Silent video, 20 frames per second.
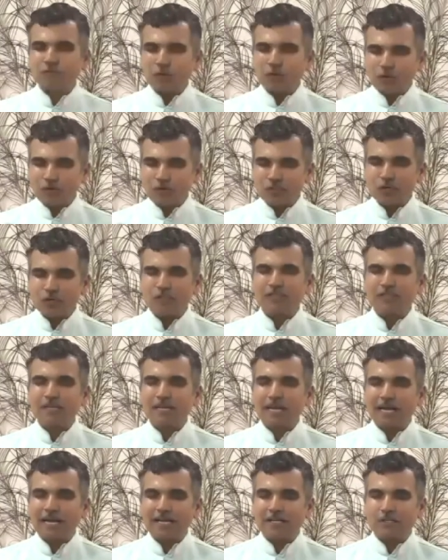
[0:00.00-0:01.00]
focus on the
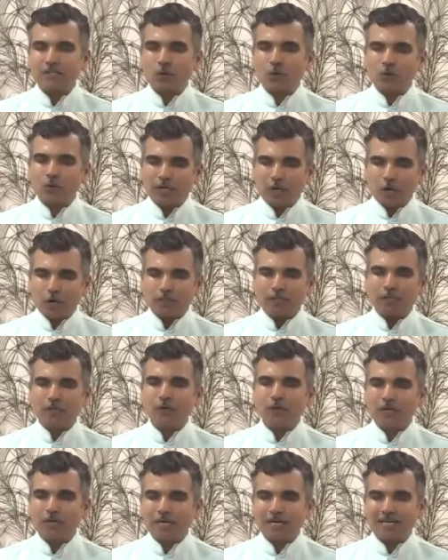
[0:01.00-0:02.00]
light, only on the
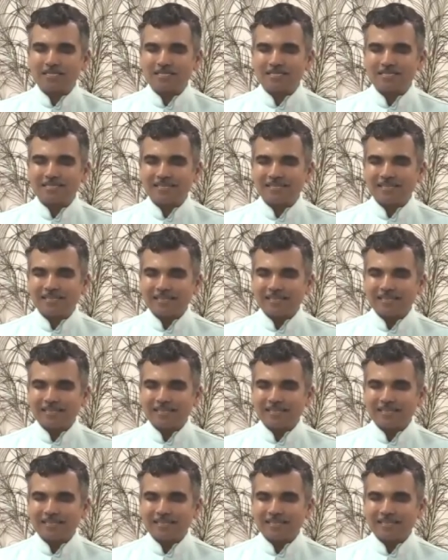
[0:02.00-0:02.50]
goodness,